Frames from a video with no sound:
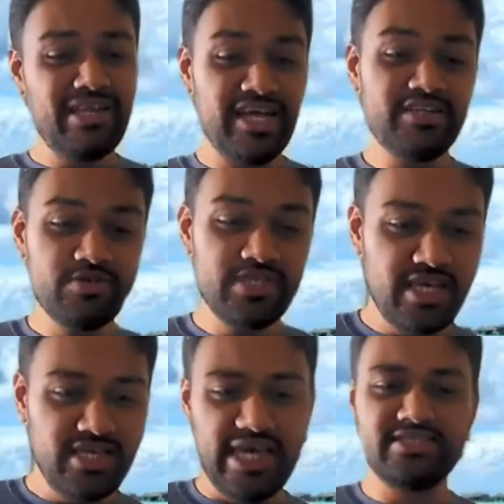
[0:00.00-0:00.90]
And you say
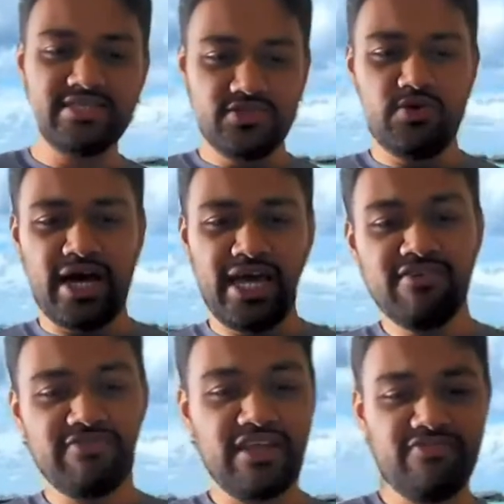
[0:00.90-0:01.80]
yes. So I
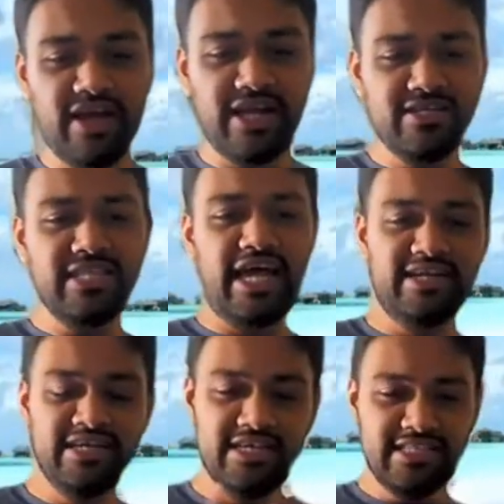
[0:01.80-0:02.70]
have verified that
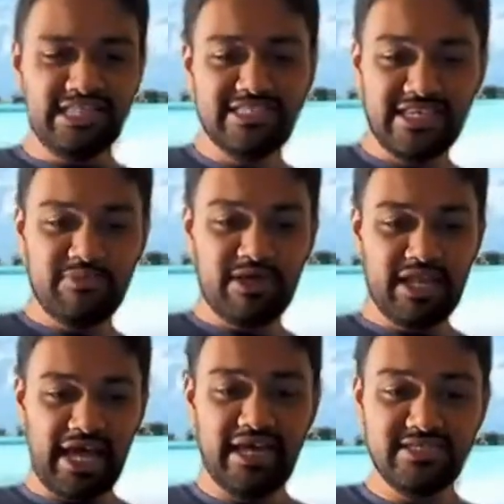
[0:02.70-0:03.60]
this email
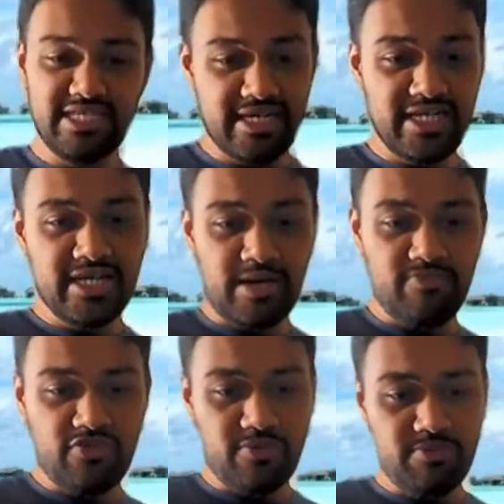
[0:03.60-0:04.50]
has indeed come
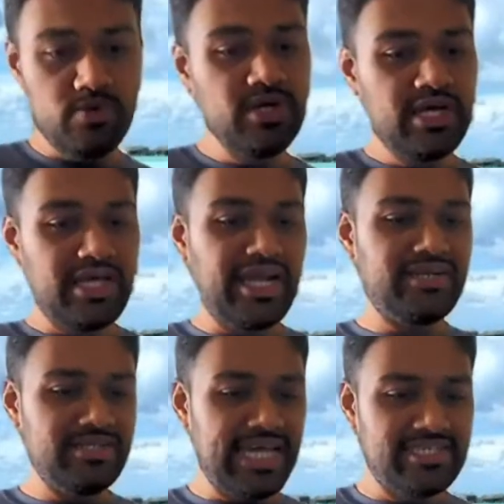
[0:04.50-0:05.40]
from you, right?
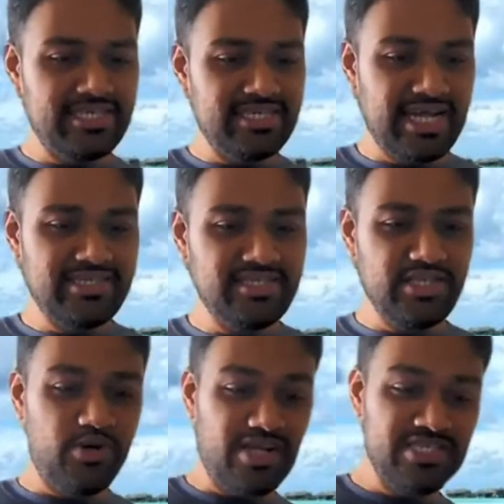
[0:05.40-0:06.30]
That's a
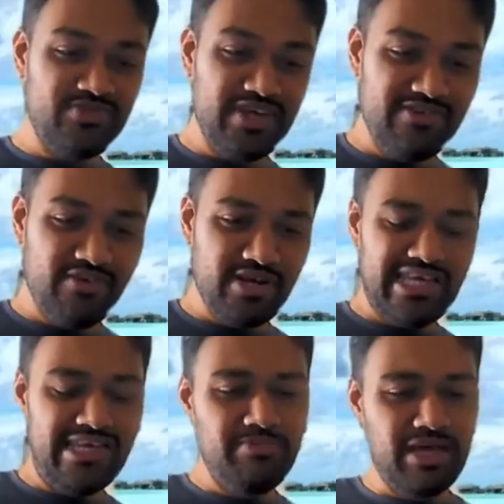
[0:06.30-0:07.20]
zero trust way for
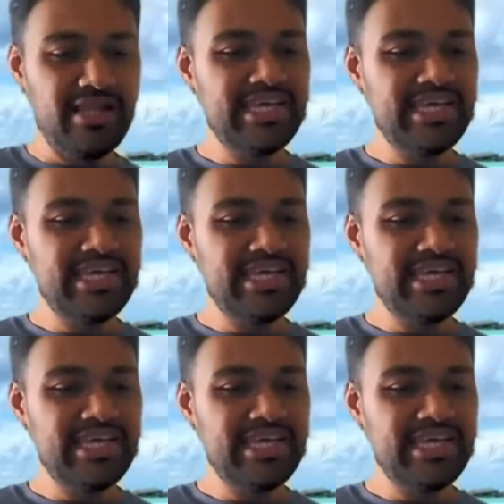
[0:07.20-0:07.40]
email.